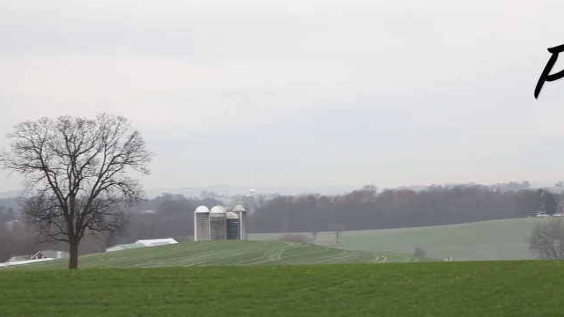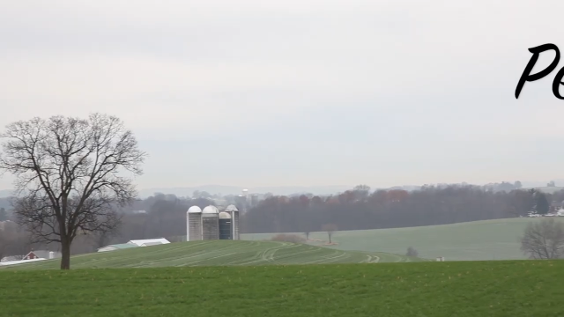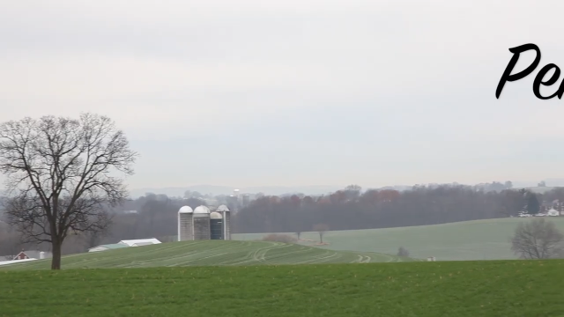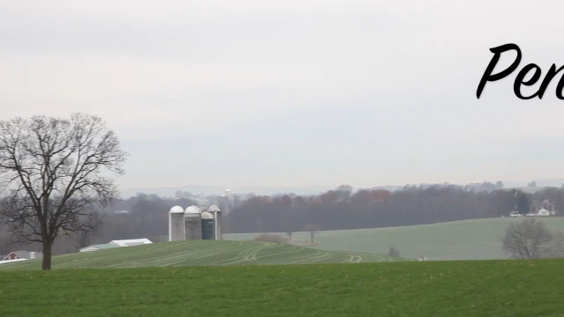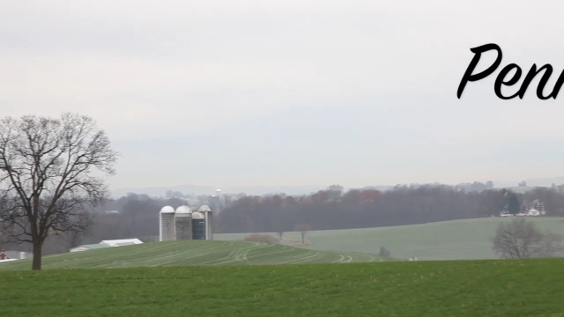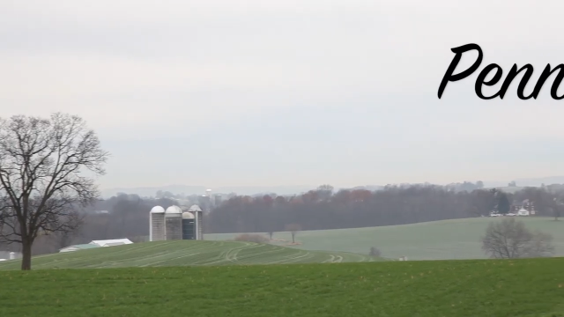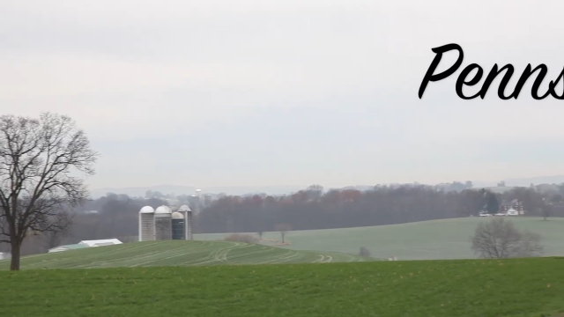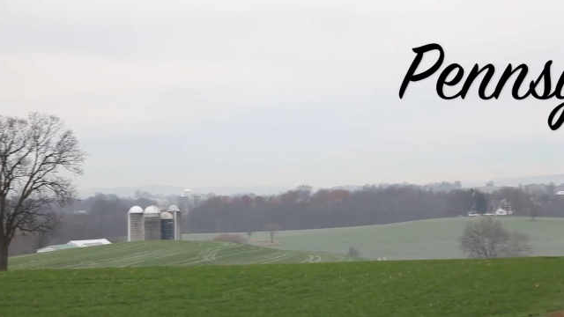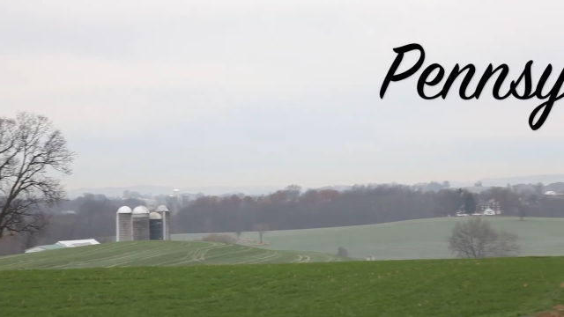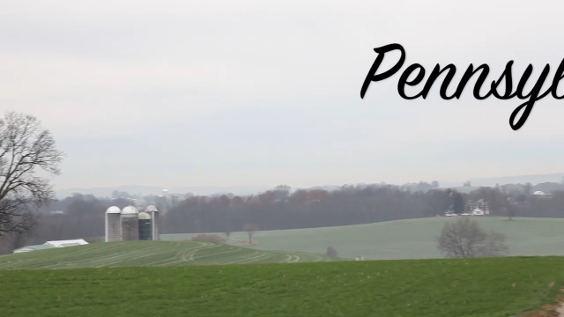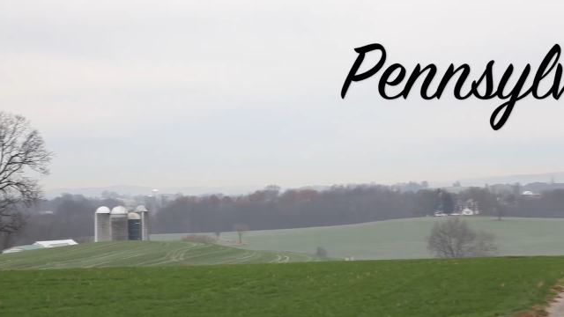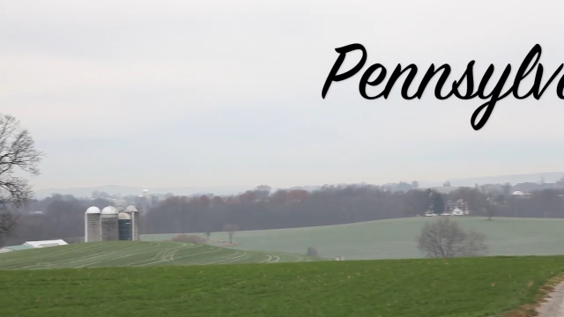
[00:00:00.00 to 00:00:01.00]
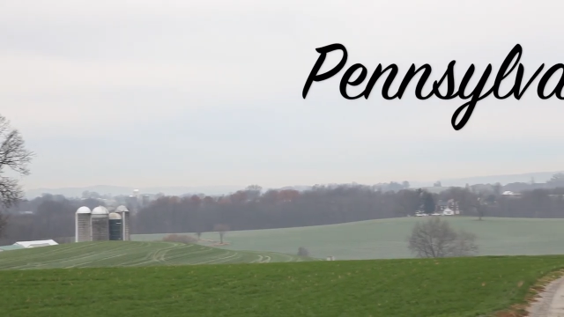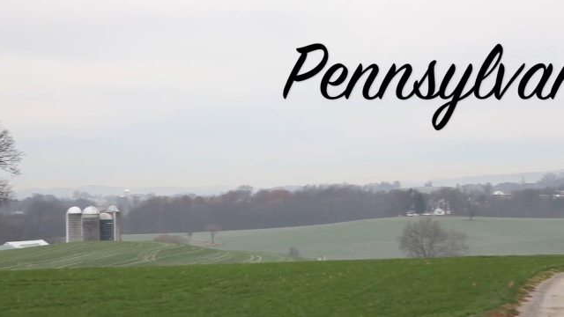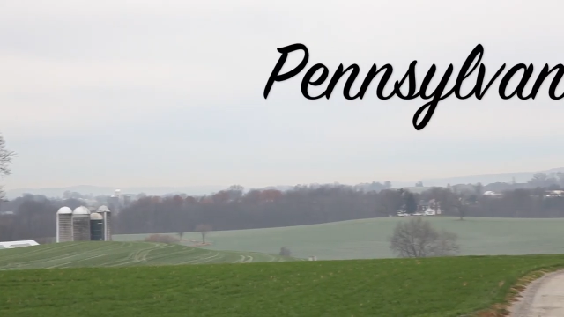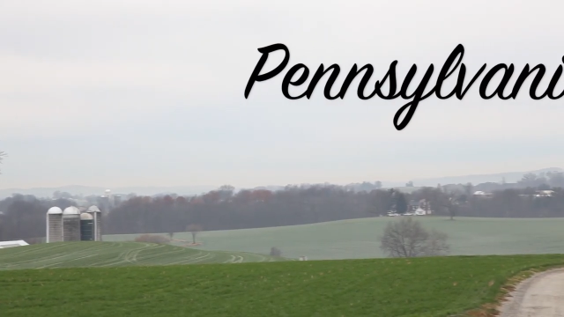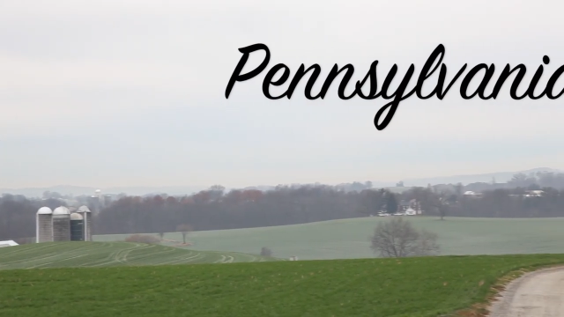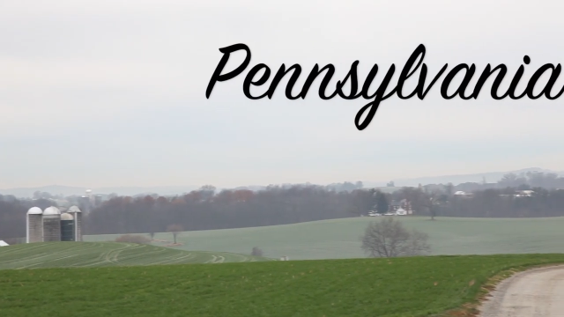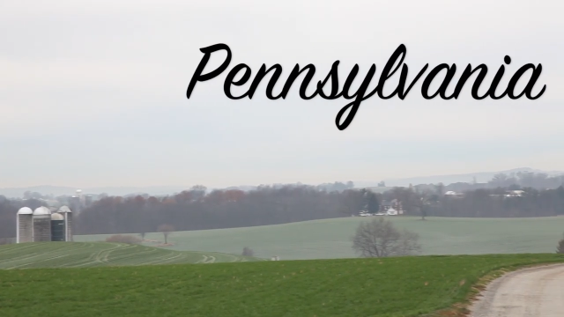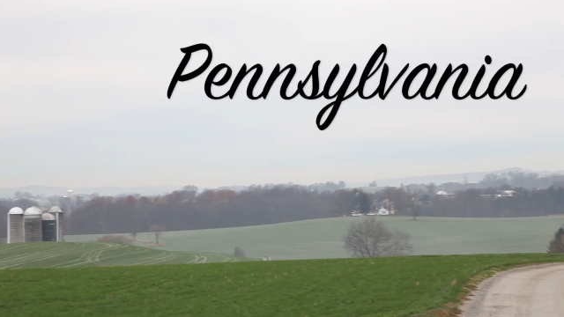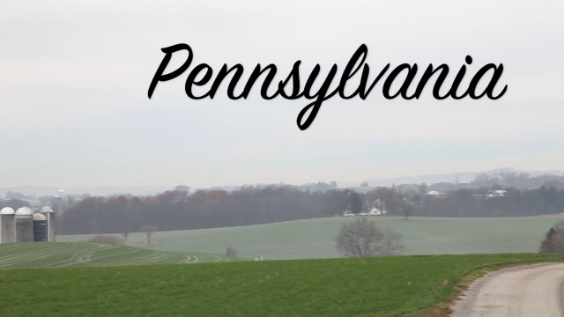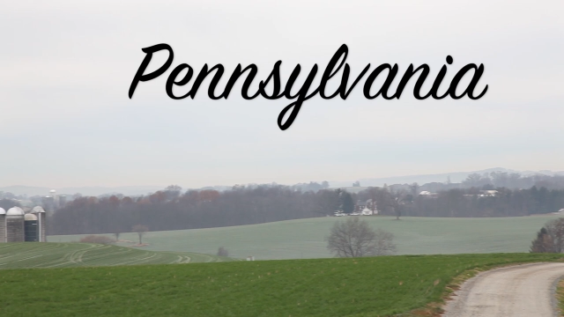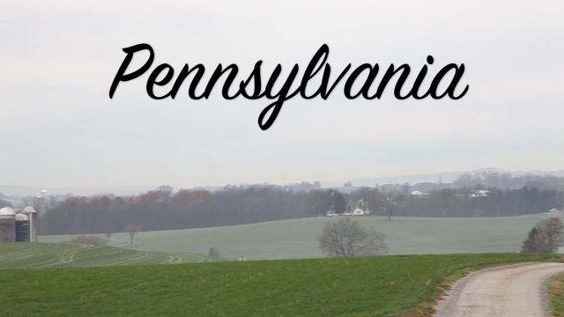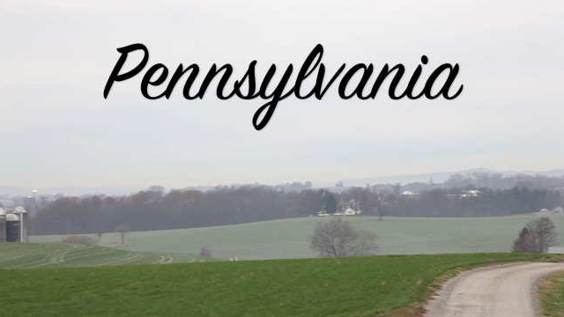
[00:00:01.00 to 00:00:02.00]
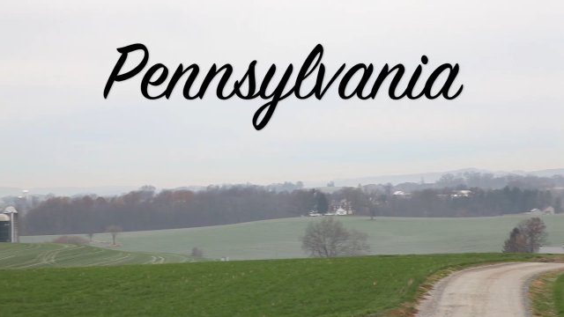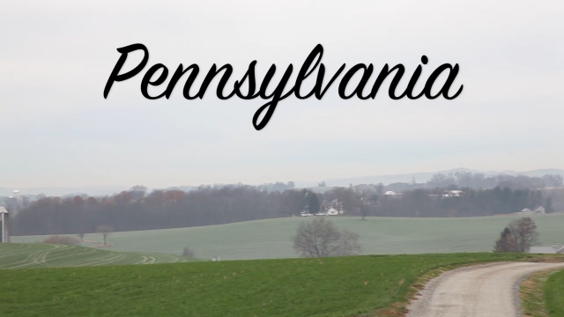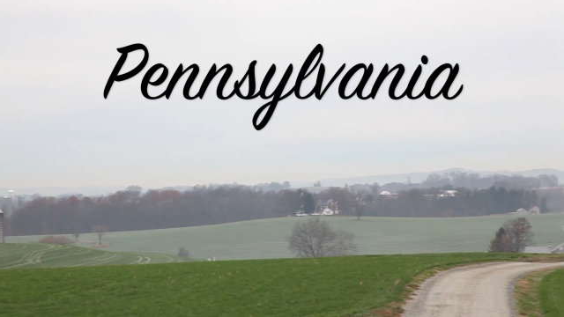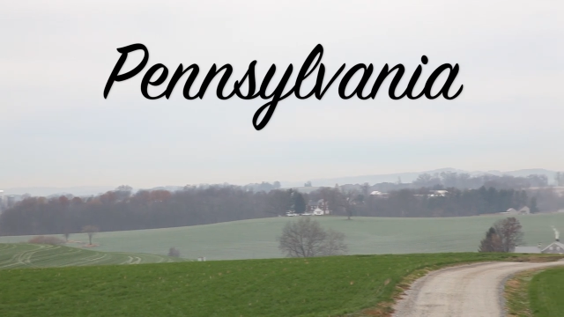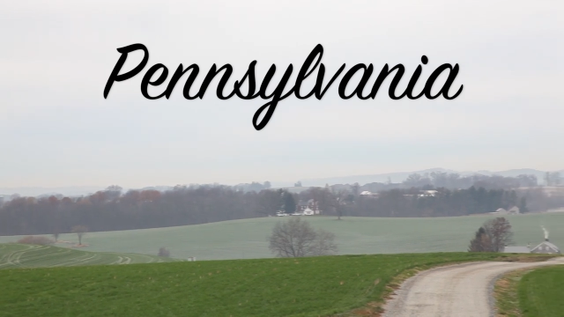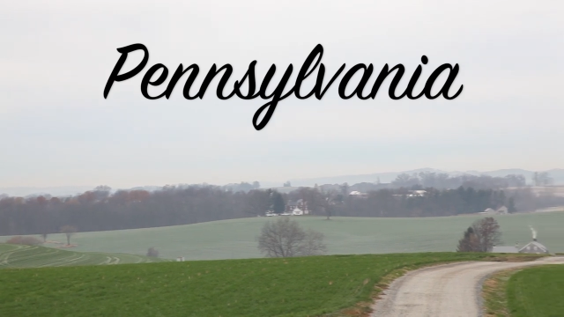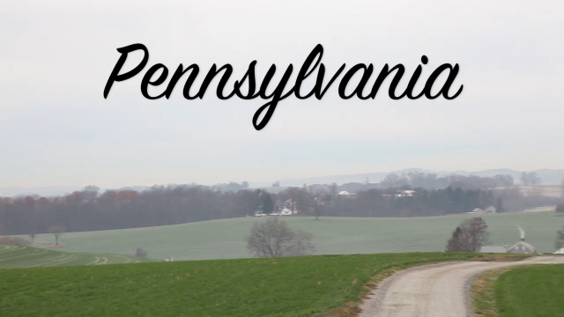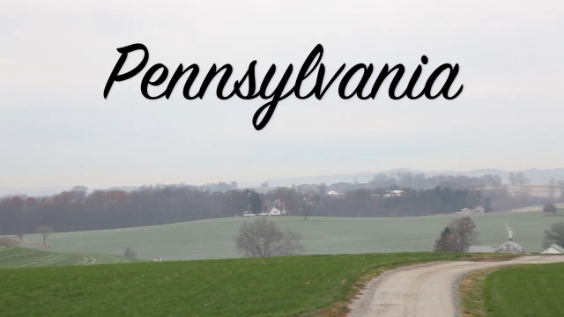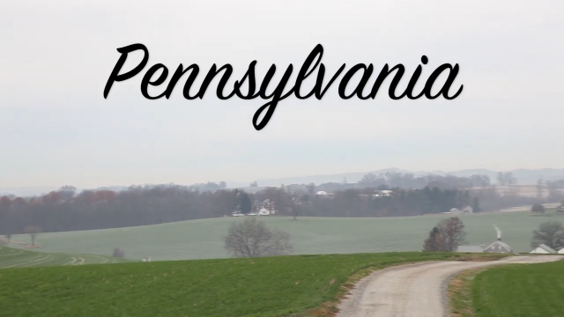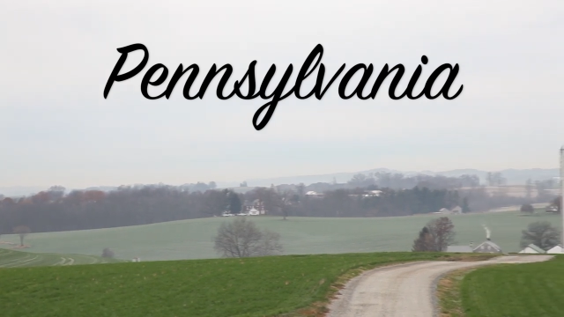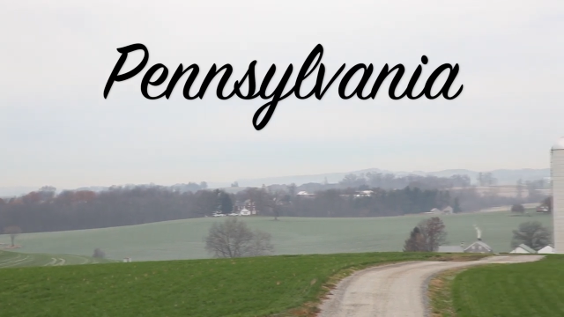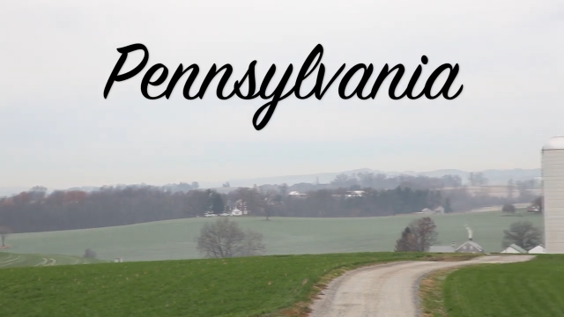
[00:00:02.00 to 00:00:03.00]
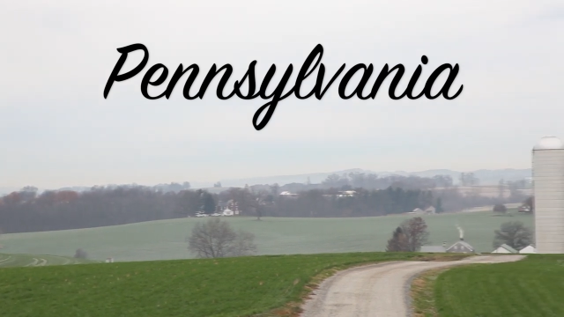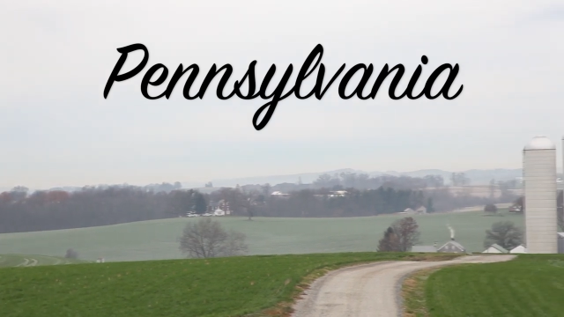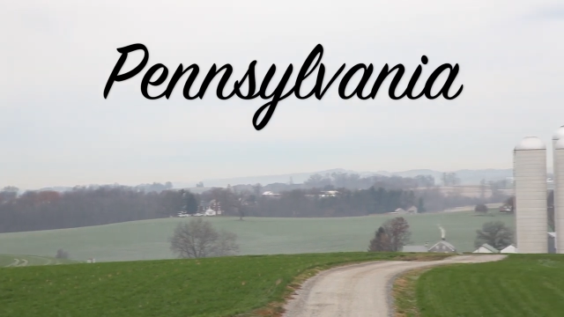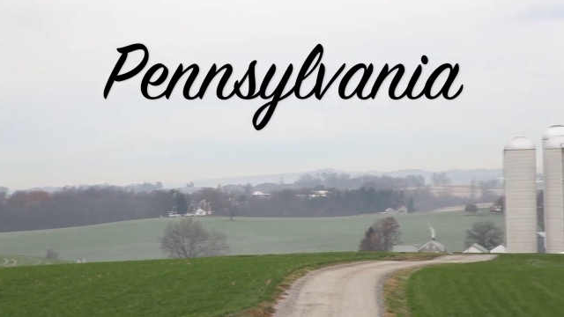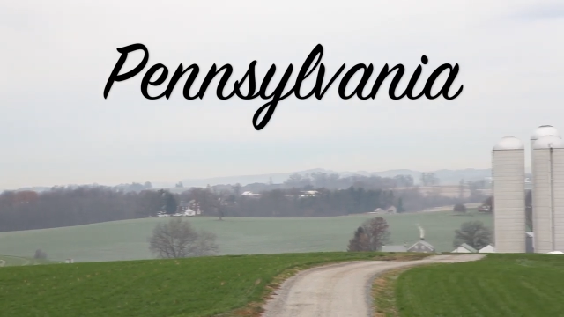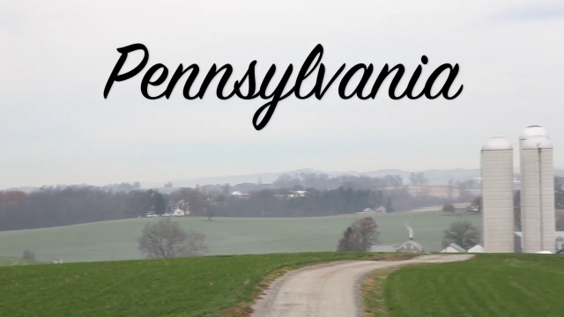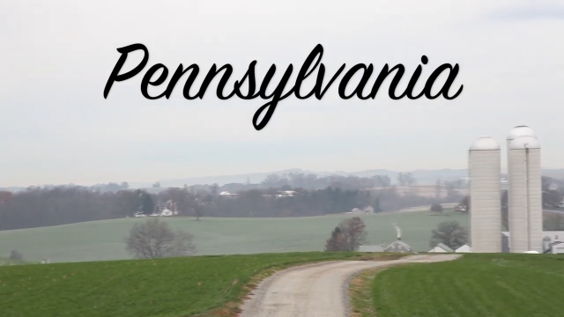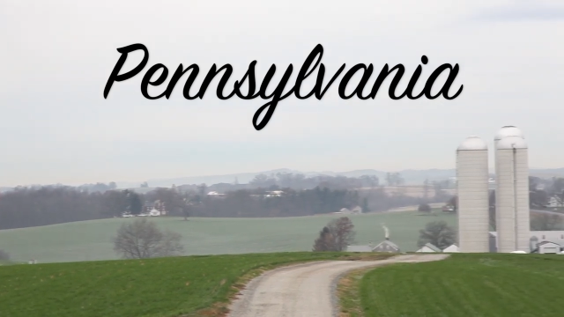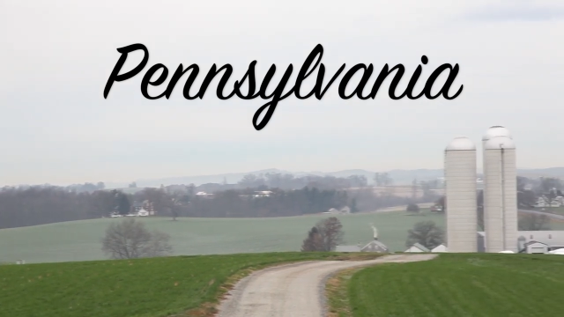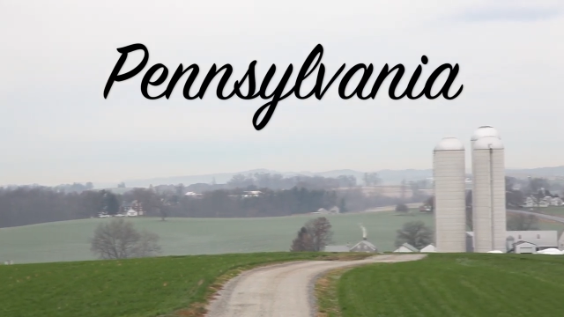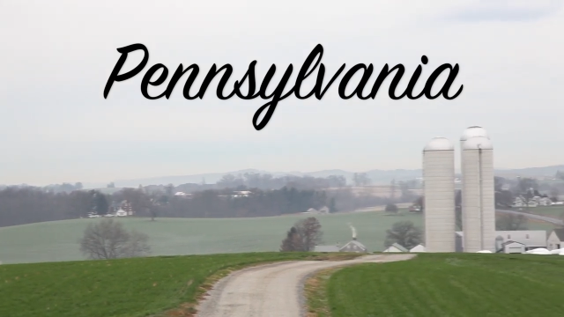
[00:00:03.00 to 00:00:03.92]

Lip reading: [unreadable: no face in view]